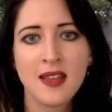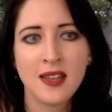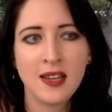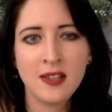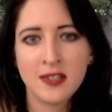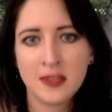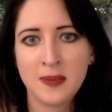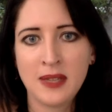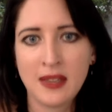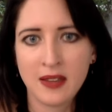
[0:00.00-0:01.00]
he looked at
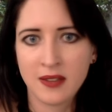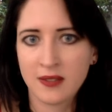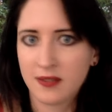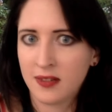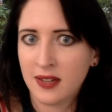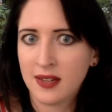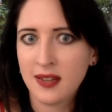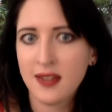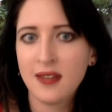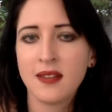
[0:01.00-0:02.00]
me like,
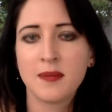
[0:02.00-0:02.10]
really?